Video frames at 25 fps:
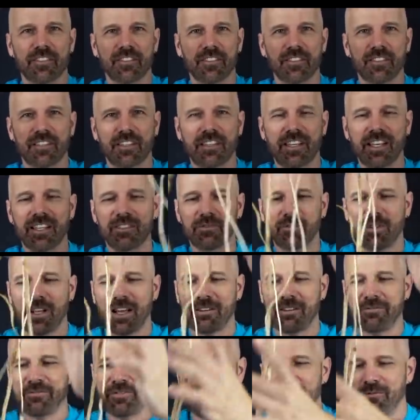The kids would
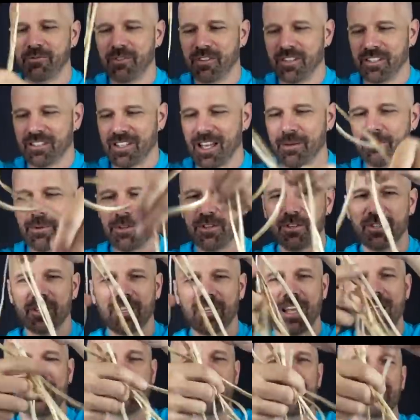have fun with this. I bet you could
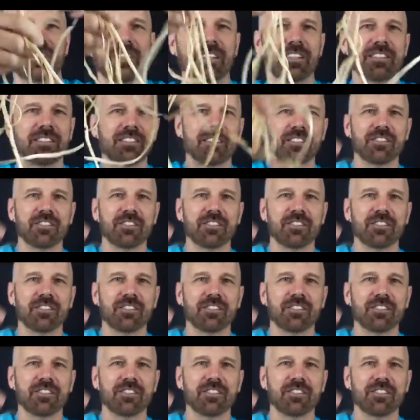have your kids